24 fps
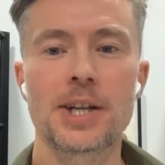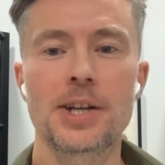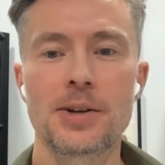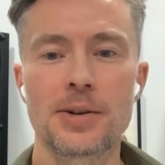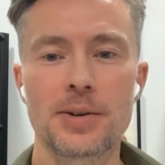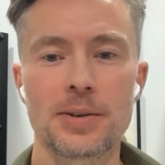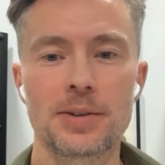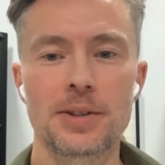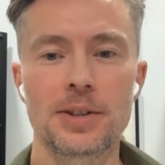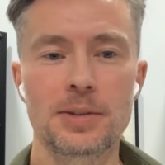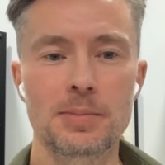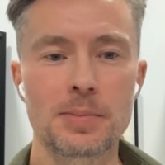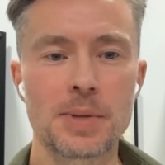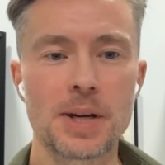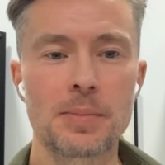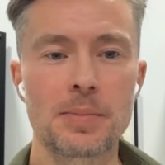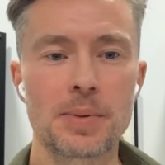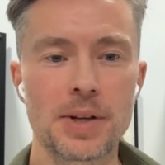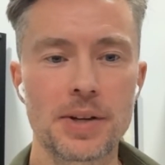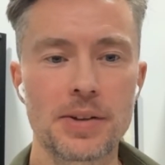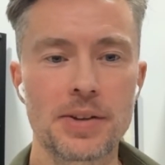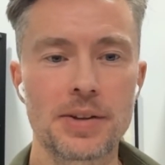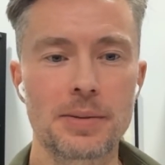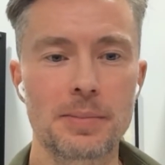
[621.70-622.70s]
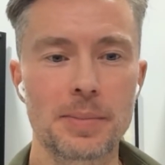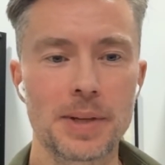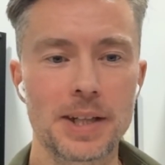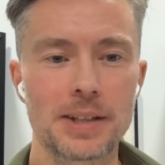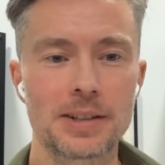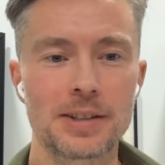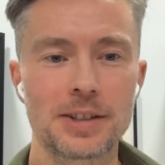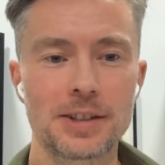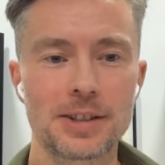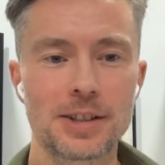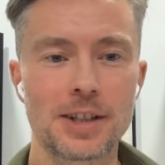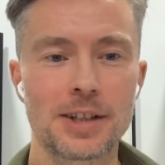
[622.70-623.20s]
know you're my brother, man.
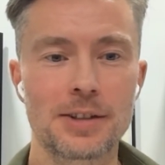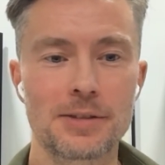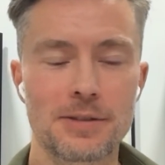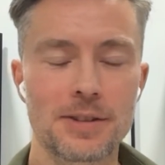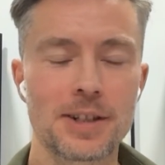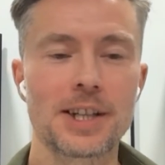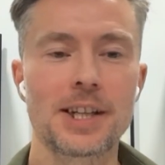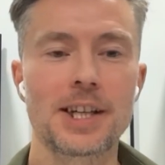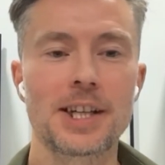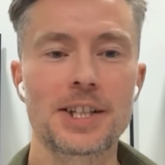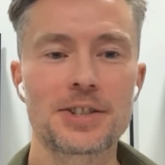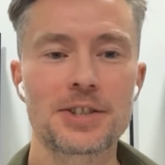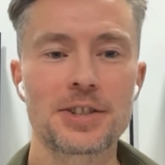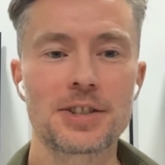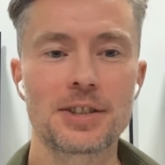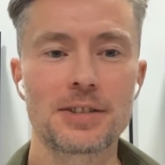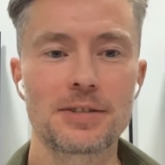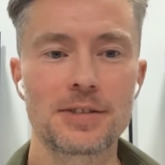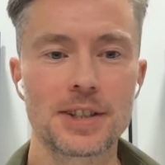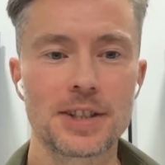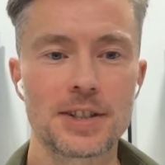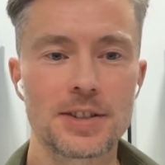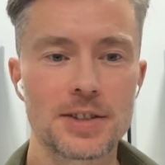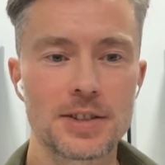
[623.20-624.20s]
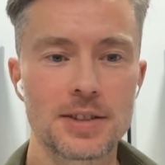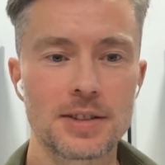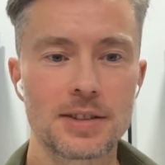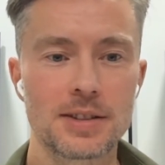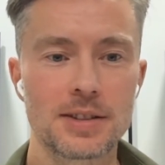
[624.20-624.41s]
You're not financial advice.